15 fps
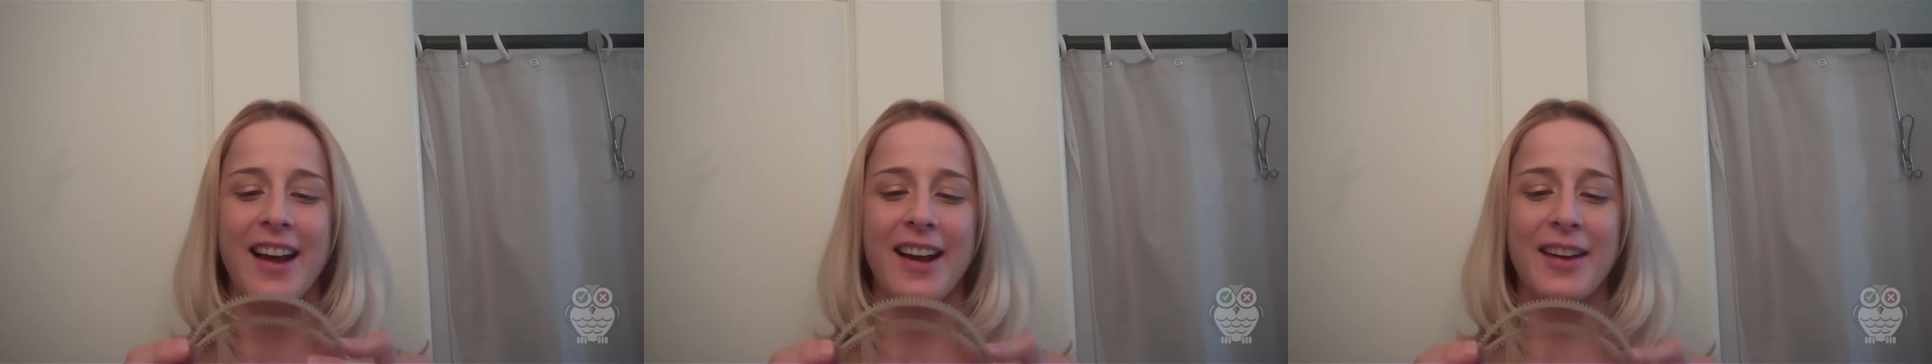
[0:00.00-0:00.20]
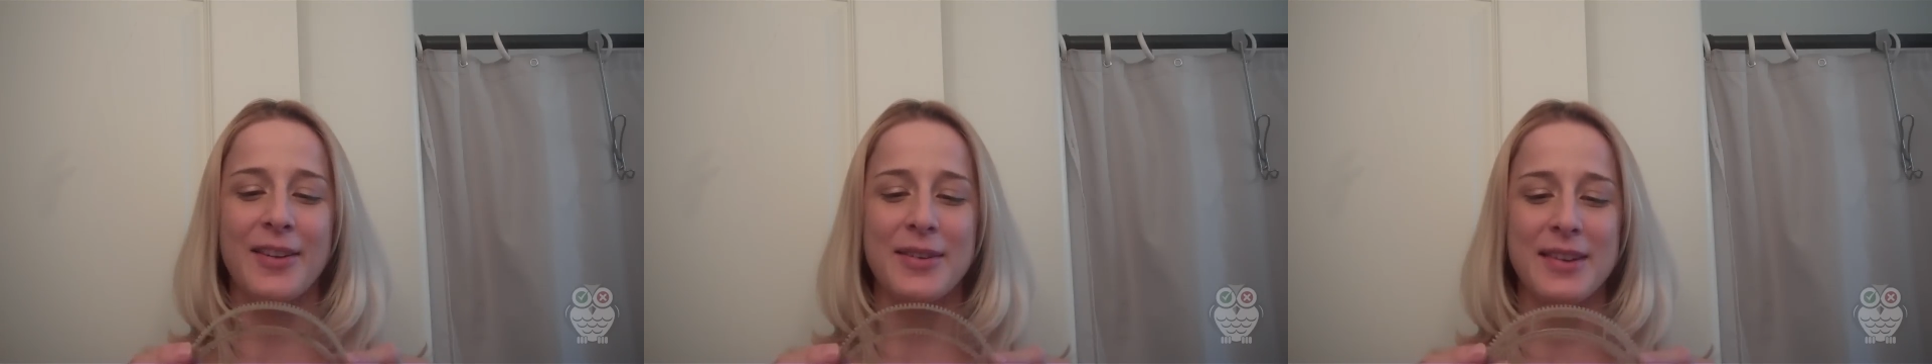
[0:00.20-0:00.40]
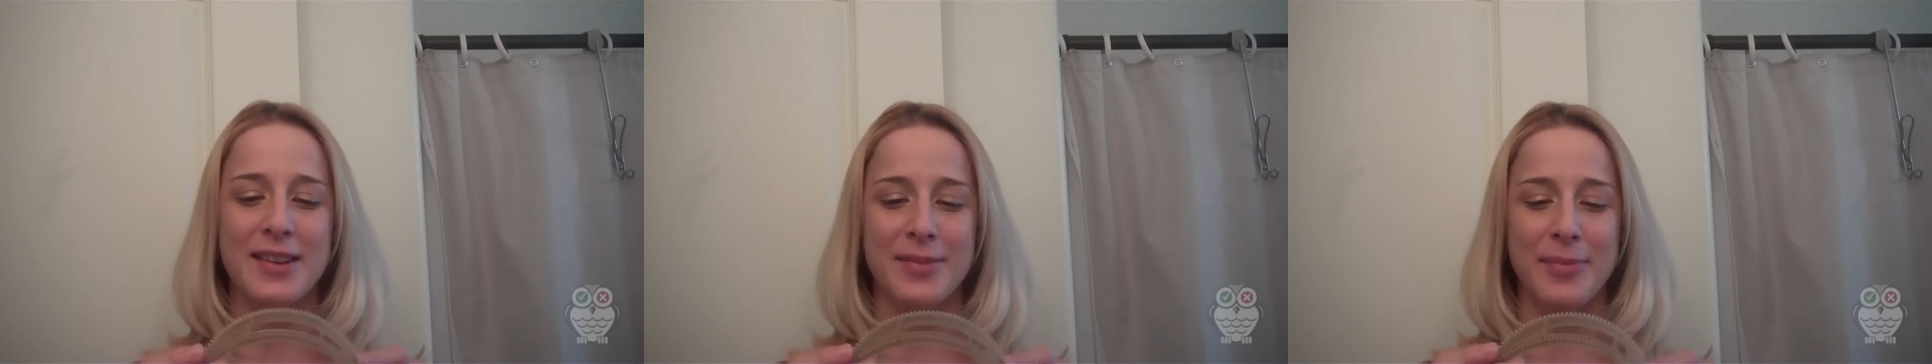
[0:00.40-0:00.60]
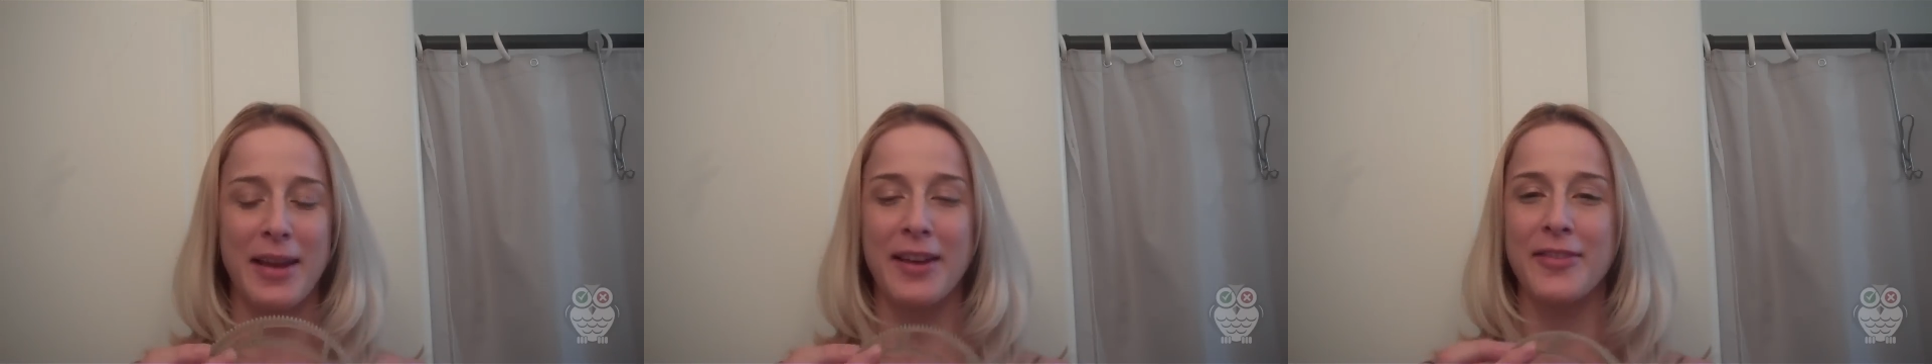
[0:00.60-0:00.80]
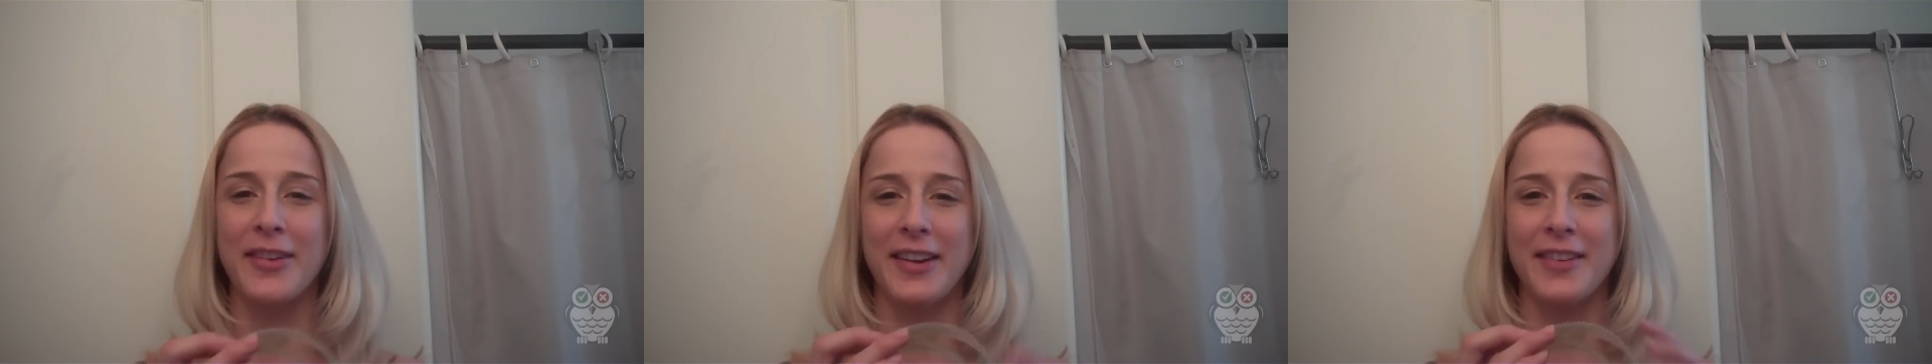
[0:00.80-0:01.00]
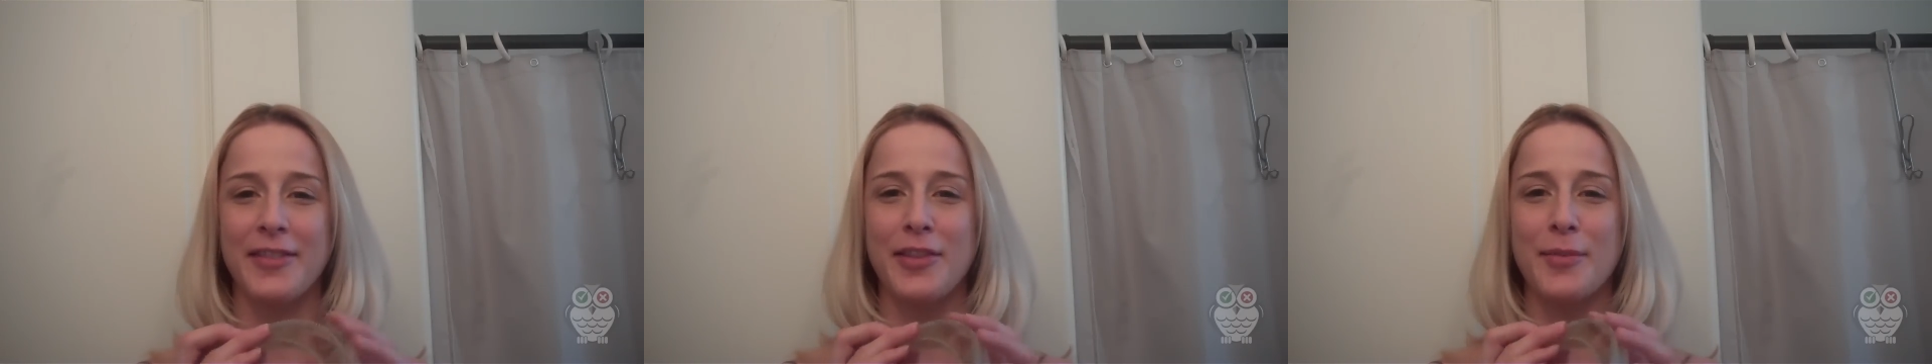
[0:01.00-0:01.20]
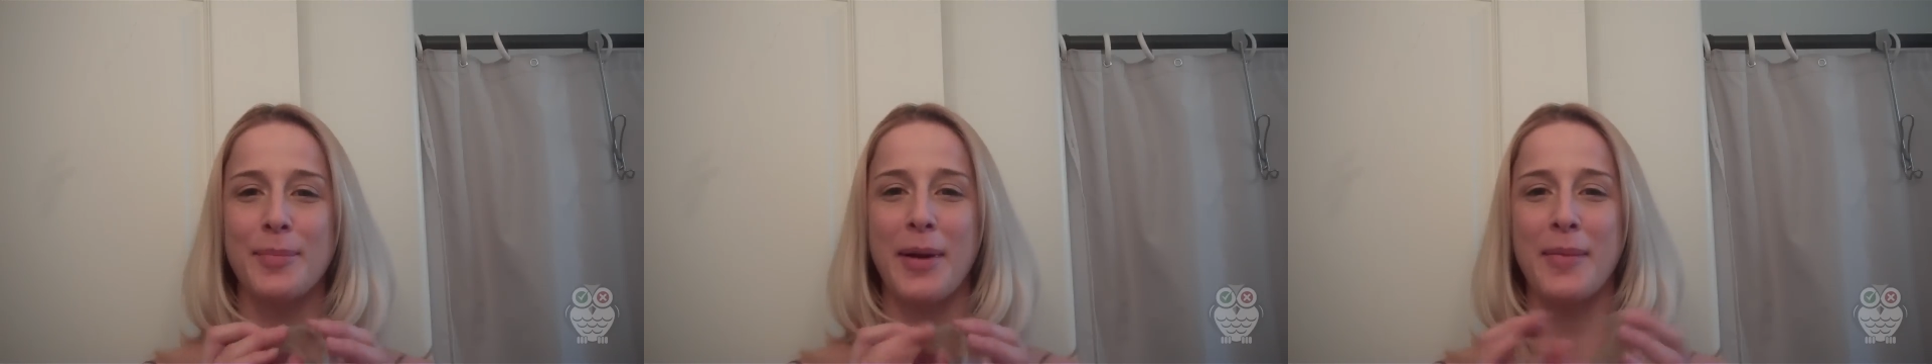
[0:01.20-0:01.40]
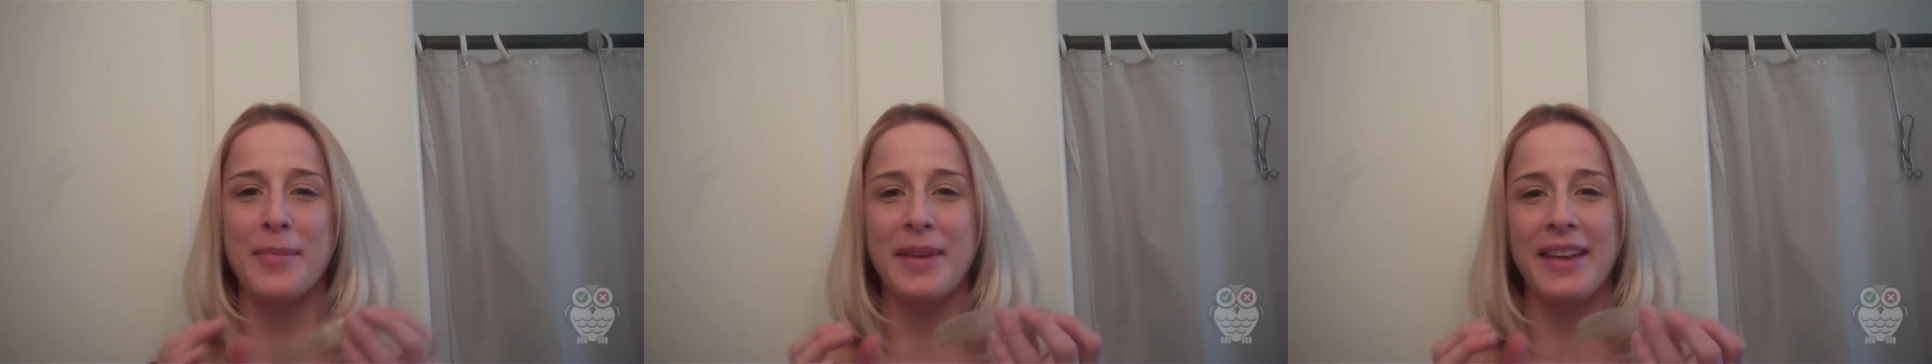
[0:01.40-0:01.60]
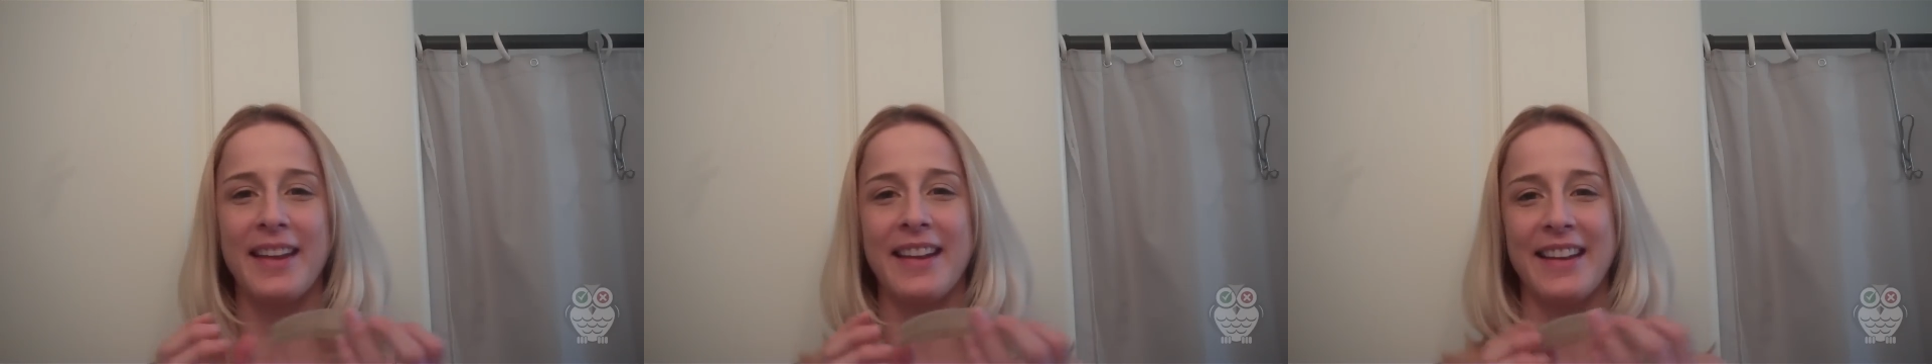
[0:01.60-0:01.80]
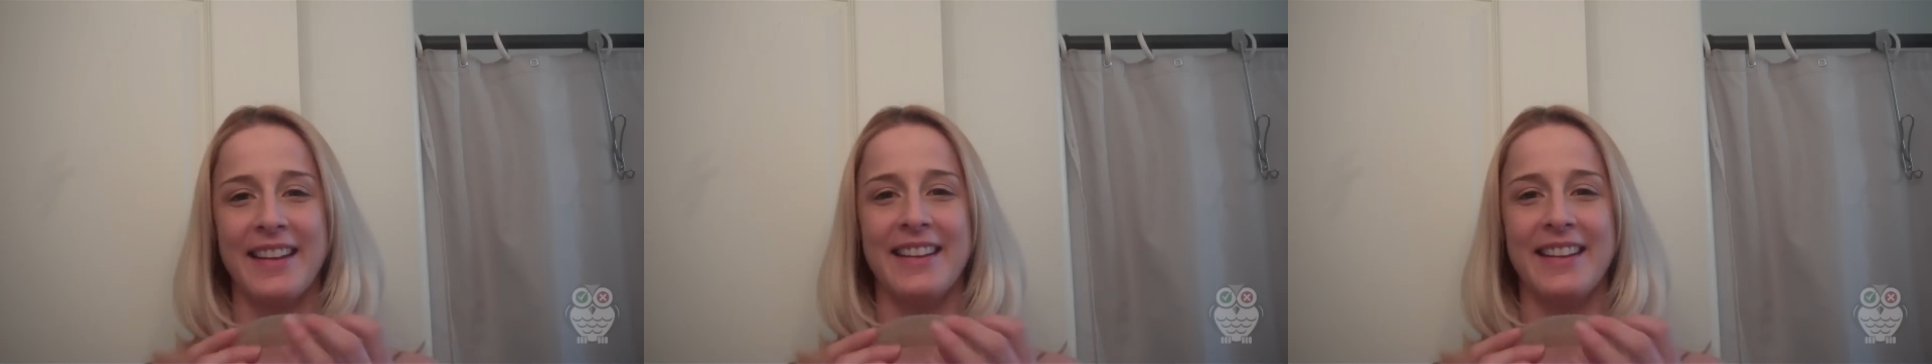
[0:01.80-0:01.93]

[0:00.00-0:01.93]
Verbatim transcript: I always make fun of the Bumpit